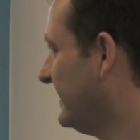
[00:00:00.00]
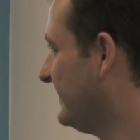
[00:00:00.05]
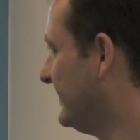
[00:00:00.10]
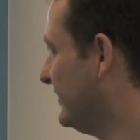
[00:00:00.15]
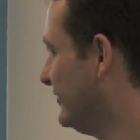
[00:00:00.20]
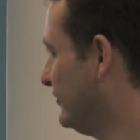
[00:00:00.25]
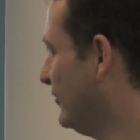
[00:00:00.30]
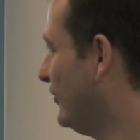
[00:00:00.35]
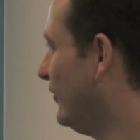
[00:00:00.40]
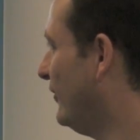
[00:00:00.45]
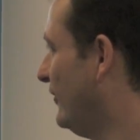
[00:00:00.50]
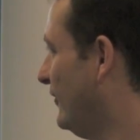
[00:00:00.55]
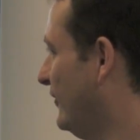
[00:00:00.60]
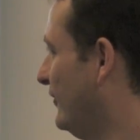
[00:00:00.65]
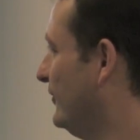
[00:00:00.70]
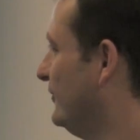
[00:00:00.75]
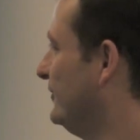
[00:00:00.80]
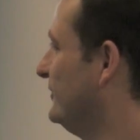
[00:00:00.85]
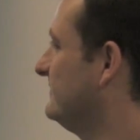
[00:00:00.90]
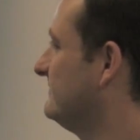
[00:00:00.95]
They're not
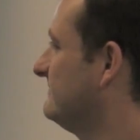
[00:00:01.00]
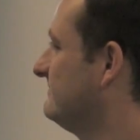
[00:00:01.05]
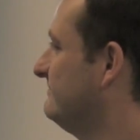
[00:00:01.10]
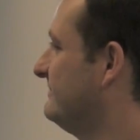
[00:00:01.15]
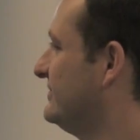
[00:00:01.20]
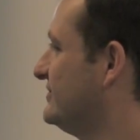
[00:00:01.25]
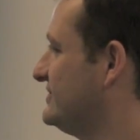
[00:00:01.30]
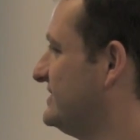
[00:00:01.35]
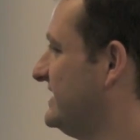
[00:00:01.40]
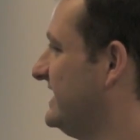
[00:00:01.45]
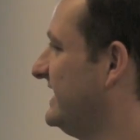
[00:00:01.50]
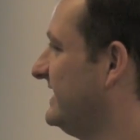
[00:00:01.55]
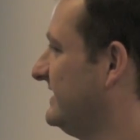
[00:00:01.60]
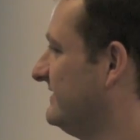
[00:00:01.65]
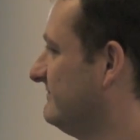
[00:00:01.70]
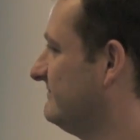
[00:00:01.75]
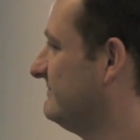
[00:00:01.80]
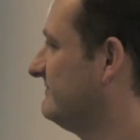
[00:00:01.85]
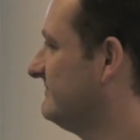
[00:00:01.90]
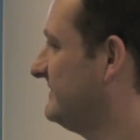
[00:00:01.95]
all
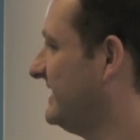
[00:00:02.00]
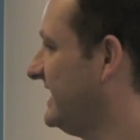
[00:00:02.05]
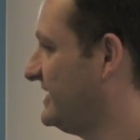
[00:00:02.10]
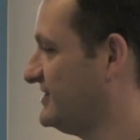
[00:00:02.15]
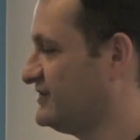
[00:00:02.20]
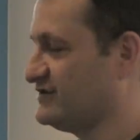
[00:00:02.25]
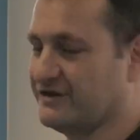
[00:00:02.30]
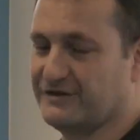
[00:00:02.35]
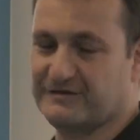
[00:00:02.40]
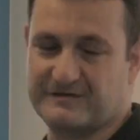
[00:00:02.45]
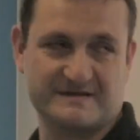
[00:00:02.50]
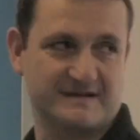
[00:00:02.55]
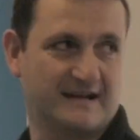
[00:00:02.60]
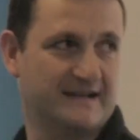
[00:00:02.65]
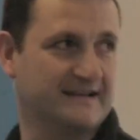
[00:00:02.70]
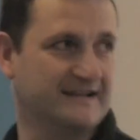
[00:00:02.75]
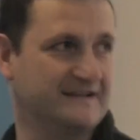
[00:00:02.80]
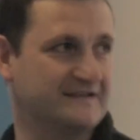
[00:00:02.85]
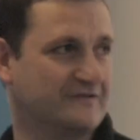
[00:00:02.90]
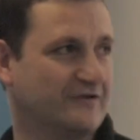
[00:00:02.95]
machine issues
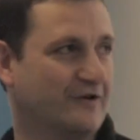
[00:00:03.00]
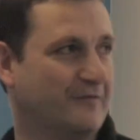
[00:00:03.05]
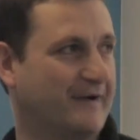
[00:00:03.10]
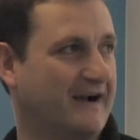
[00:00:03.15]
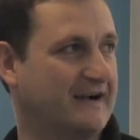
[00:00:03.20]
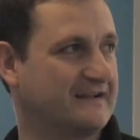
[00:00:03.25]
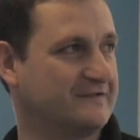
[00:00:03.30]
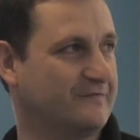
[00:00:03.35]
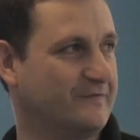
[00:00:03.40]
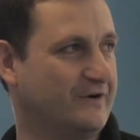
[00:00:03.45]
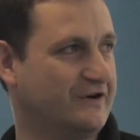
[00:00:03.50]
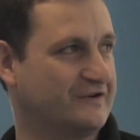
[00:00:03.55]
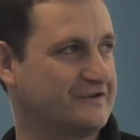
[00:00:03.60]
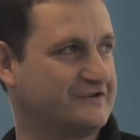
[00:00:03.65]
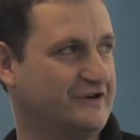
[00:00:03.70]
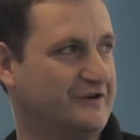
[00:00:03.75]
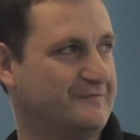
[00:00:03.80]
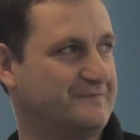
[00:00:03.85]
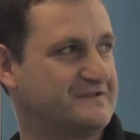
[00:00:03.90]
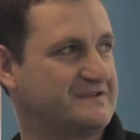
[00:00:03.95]
that need to go back to
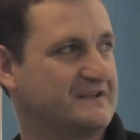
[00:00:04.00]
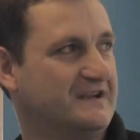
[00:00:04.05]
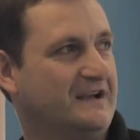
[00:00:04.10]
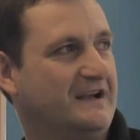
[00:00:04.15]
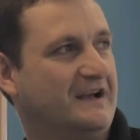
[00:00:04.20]
workshops.